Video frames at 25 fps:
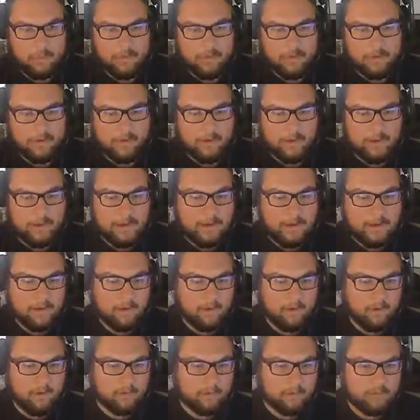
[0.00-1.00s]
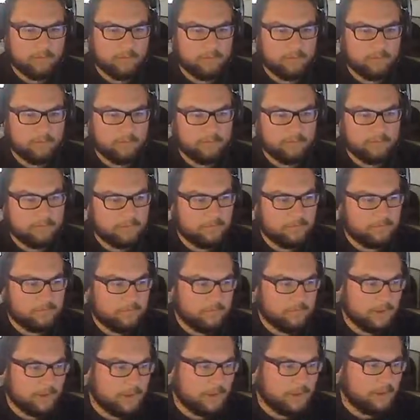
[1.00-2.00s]
Ow.
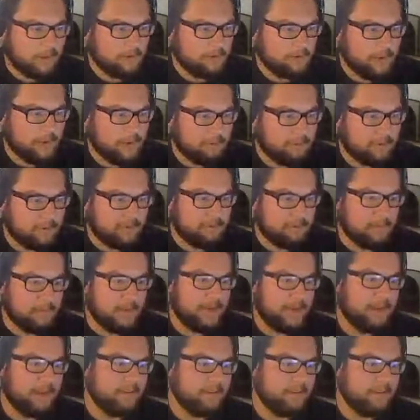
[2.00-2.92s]
Getting trapped is bad.